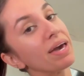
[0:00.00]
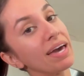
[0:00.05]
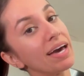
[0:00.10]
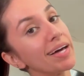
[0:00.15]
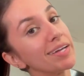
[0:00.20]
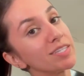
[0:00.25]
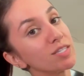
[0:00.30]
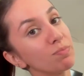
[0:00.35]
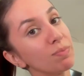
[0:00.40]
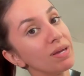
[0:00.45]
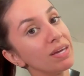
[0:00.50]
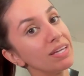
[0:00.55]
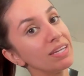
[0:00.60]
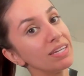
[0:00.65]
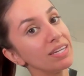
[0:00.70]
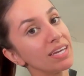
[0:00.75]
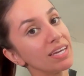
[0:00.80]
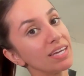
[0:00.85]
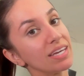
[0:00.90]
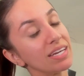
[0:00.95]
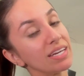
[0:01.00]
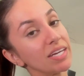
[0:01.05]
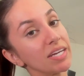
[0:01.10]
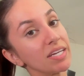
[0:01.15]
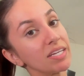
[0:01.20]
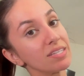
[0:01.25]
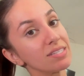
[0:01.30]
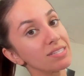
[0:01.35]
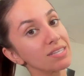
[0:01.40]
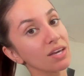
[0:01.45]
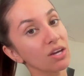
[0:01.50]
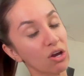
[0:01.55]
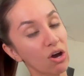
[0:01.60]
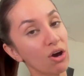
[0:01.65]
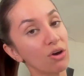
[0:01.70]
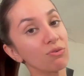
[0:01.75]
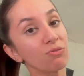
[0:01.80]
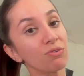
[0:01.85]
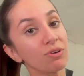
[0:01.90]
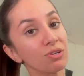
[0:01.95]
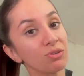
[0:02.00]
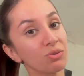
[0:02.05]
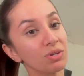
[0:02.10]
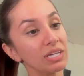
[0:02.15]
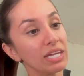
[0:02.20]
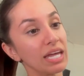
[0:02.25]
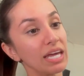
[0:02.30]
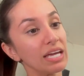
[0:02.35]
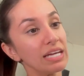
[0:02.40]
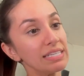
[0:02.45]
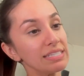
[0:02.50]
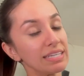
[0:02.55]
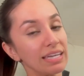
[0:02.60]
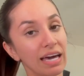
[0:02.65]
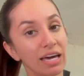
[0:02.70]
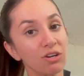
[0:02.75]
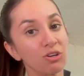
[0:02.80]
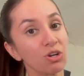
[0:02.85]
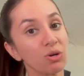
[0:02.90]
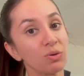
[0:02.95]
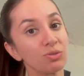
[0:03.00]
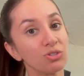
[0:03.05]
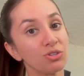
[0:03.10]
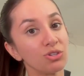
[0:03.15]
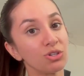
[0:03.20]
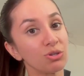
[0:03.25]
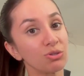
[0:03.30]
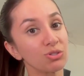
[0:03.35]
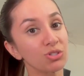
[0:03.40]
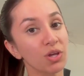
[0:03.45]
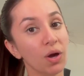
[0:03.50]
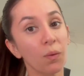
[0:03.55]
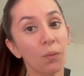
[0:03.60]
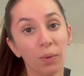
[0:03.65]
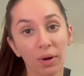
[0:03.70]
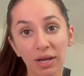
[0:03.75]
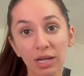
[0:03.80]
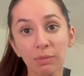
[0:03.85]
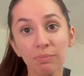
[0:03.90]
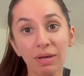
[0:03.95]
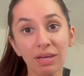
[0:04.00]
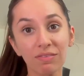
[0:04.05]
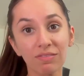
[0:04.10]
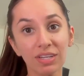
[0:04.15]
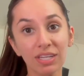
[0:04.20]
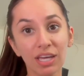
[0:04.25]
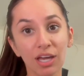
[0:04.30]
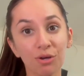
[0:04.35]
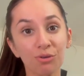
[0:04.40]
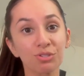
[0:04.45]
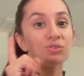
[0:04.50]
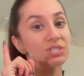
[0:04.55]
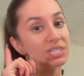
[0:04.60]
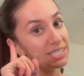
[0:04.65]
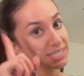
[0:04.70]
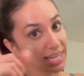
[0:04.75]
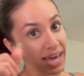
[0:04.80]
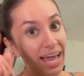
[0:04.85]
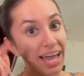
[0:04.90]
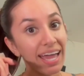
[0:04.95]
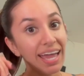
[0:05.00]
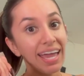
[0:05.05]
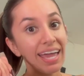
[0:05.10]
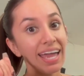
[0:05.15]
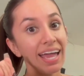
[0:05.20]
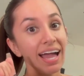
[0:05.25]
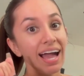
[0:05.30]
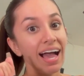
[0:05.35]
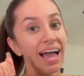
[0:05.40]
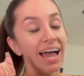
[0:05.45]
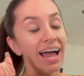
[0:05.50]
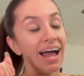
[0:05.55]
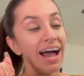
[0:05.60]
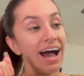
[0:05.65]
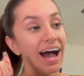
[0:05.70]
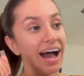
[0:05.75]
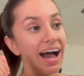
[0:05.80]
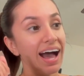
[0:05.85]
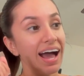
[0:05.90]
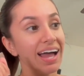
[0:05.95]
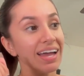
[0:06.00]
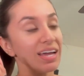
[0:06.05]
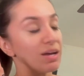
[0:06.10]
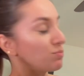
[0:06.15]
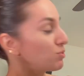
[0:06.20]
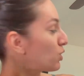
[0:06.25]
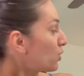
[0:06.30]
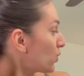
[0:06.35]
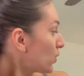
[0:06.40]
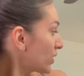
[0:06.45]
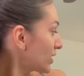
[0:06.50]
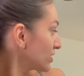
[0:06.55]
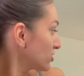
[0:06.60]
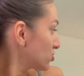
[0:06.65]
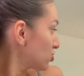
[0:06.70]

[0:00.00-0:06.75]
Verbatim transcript: husband is gone for three days and I don't know what to do. So we're gonna make videos. So today, I am going